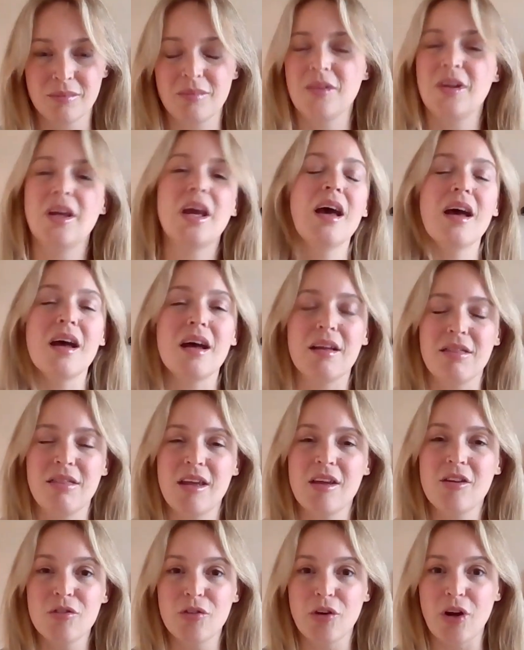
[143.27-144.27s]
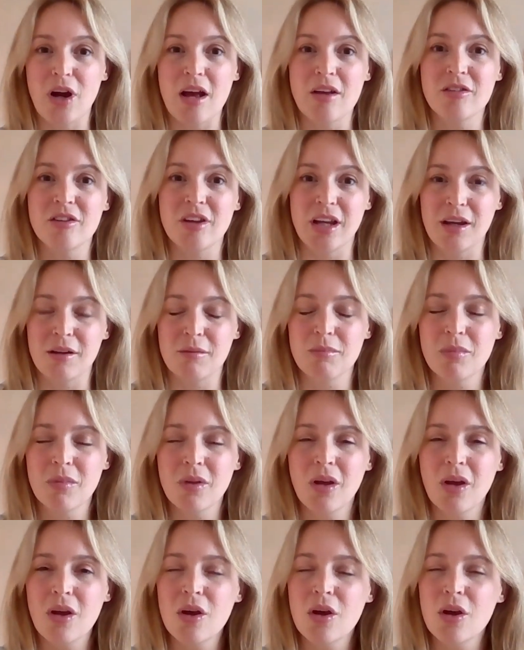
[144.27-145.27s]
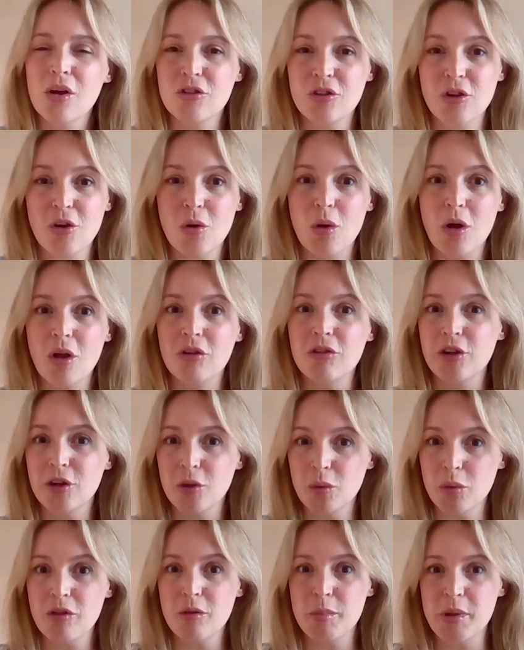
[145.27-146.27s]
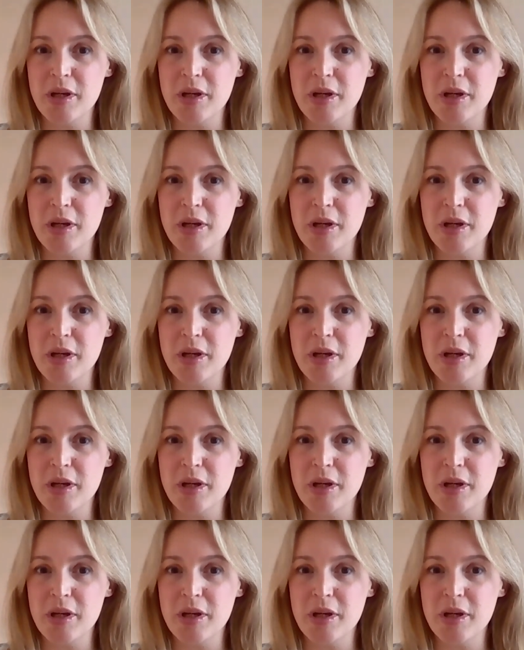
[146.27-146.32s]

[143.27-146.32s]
Yeah, thanks for asking. So I'll start with the